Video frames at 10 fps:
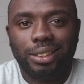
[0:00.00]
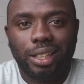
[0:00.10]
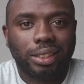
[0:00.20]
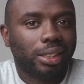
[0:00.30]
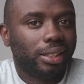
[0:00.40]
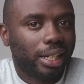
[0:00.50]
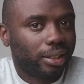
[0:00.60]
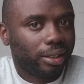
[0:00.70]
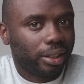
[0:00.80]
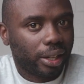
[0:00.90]
doesn't
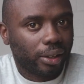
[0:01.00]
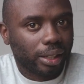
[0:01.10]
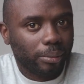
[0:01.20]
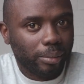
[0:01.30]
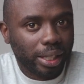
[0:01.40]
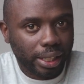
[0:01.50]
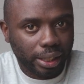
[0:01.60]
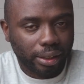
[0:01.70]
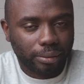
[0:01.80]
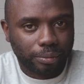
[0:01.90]
necessarily
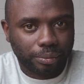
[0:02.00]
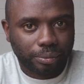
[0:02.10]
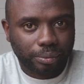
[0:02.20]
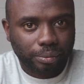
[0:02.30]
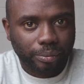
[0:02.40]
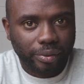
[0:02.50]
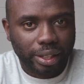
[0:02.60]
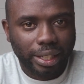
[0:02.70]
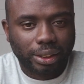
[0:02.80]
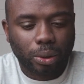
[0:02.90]
mean
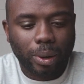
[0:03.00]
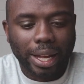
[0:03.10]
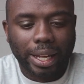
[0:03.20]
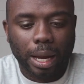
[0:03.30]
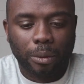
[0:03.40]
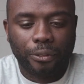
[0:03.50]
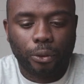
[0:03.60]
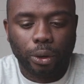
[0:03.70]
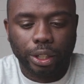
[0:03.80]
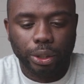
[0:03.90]
it's the right camera
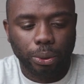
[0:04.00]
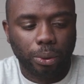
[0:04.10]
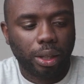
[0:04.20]
for you.